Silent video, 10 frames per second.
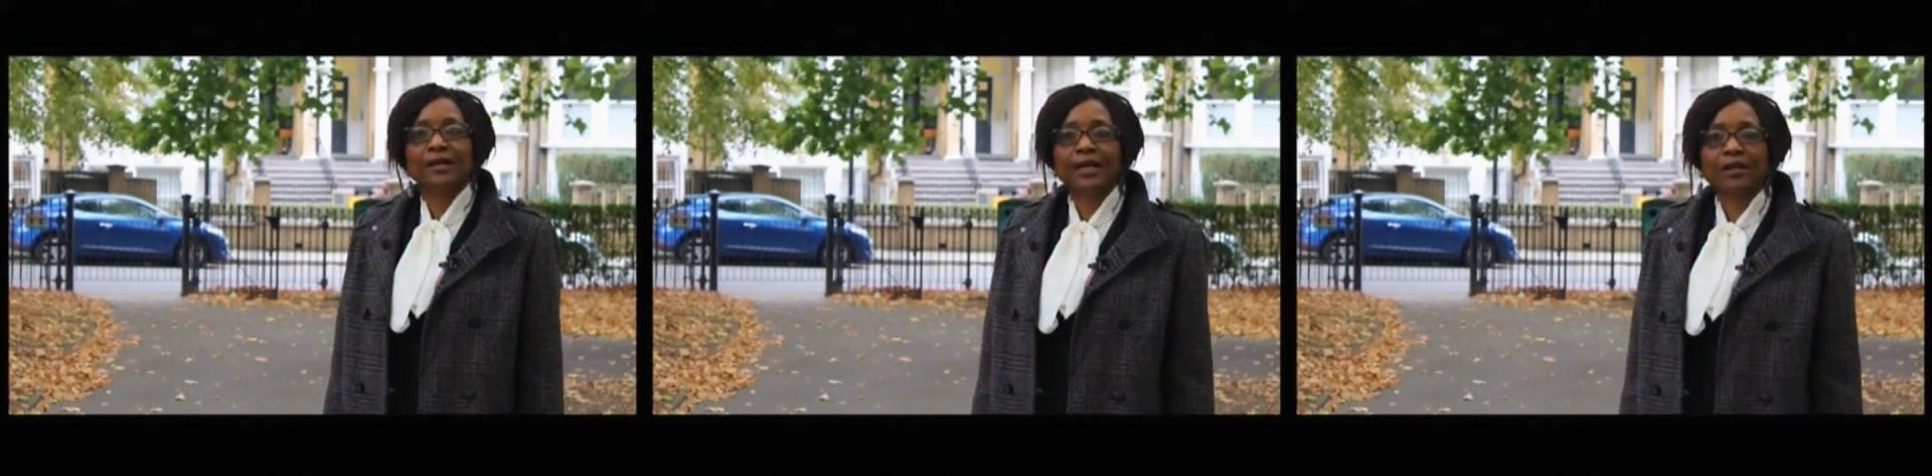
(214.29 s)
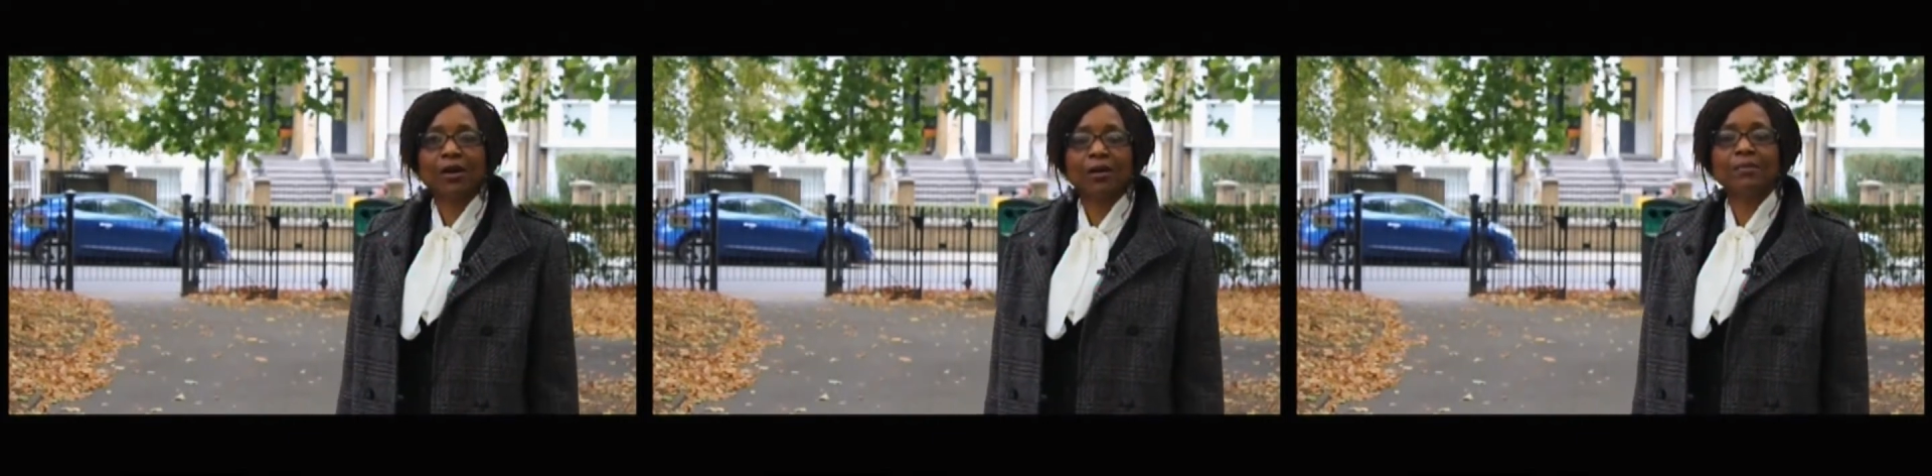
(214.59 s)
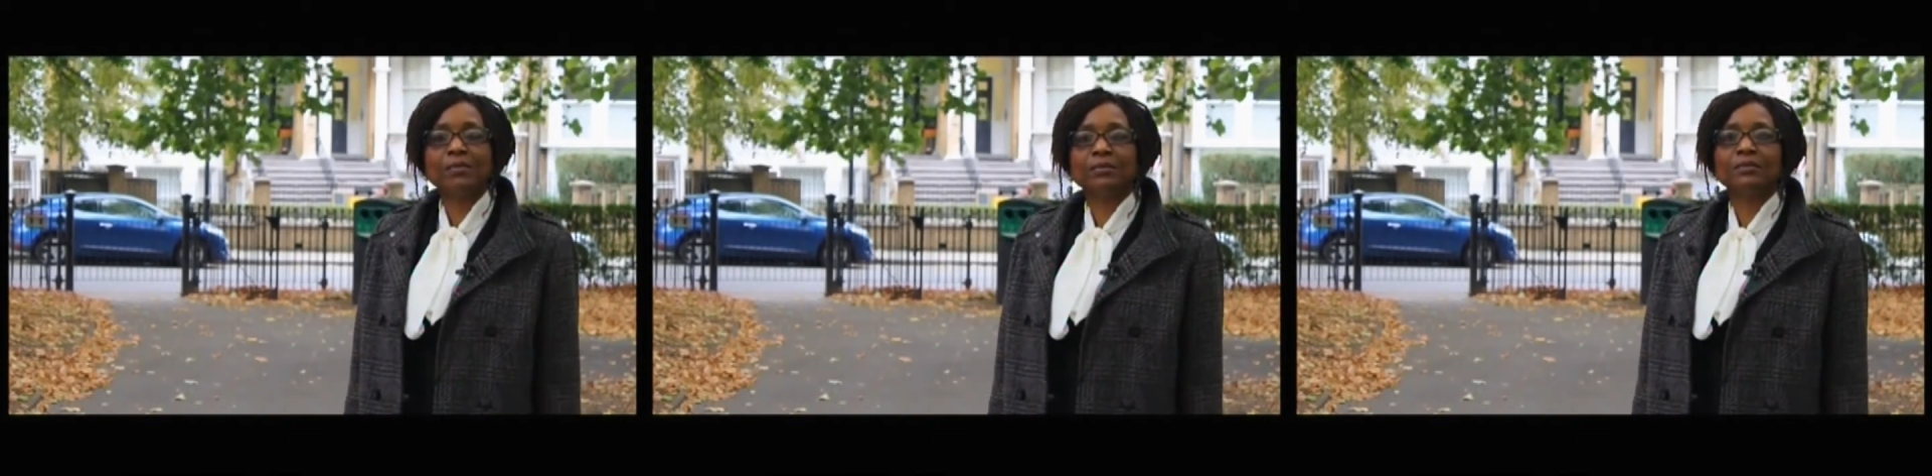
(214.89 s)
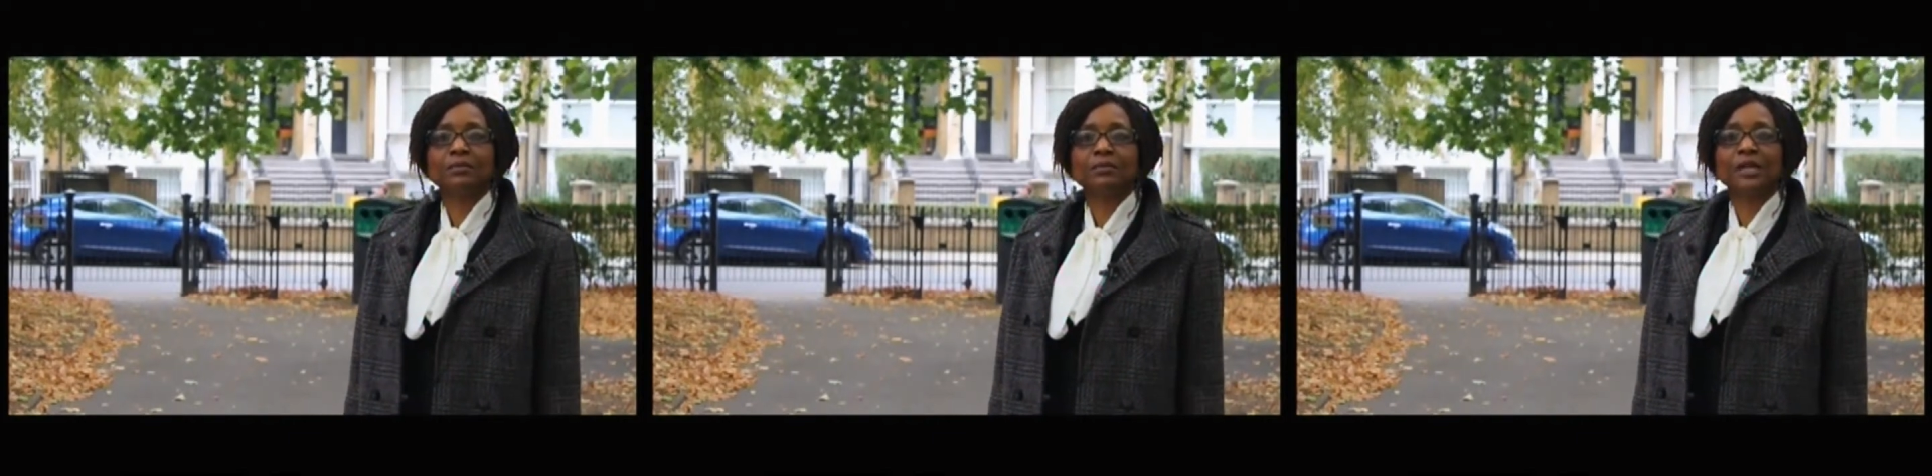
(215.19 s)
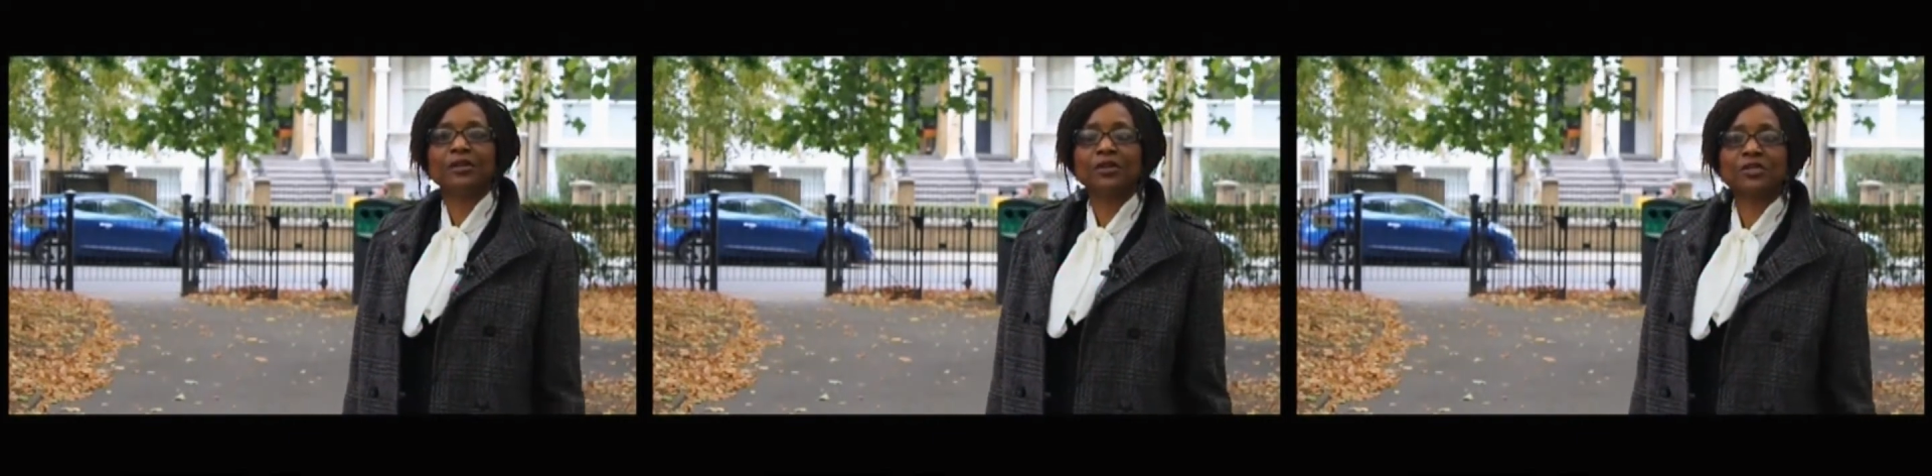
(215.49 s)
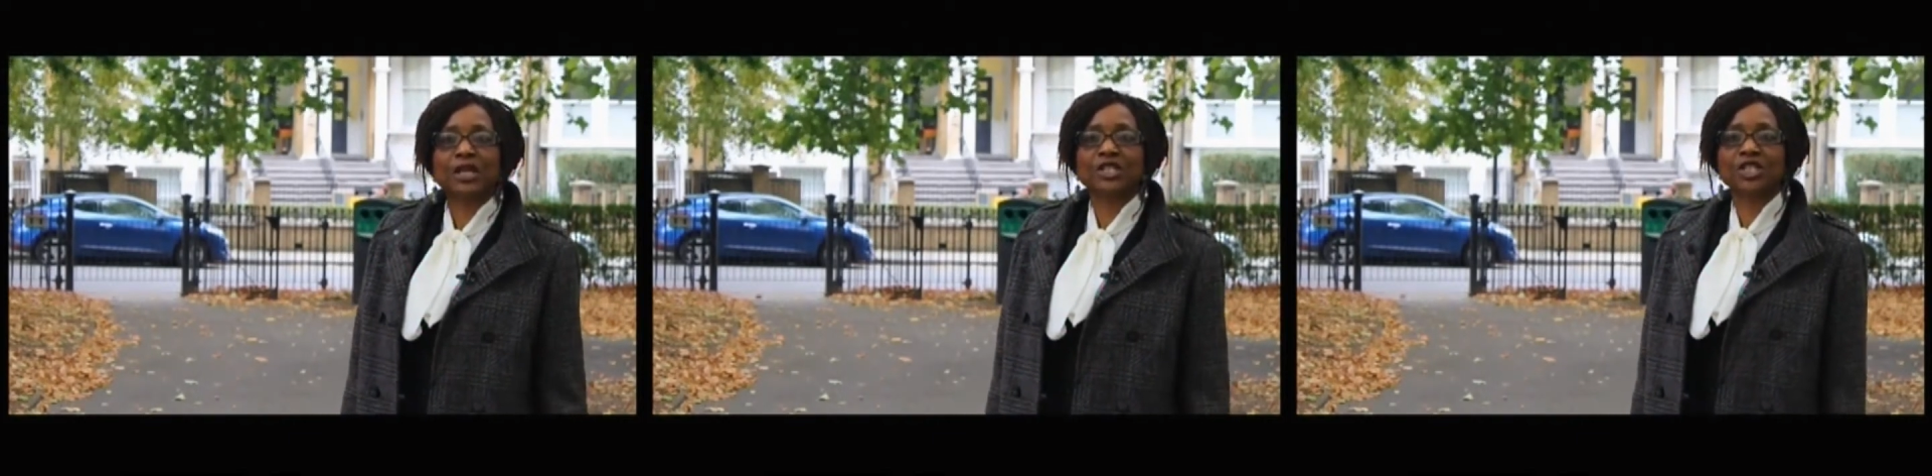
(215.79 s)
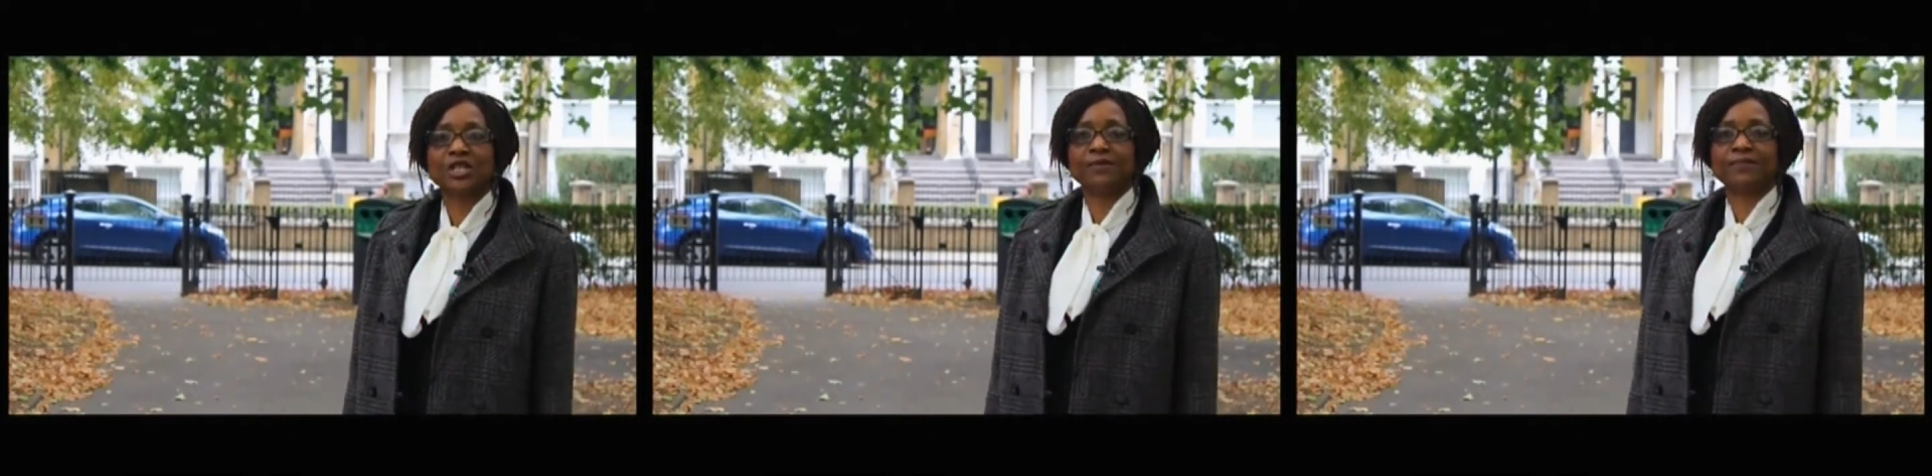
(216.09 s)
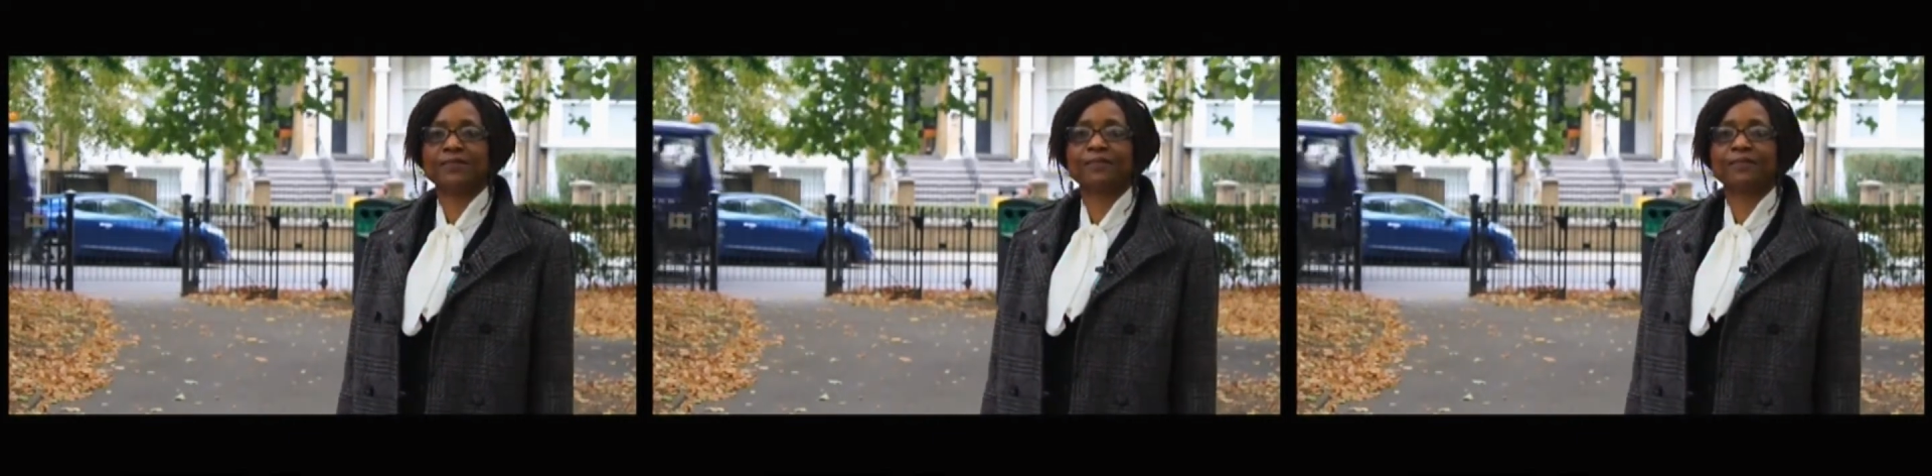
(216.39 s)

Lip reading: they don't achieve.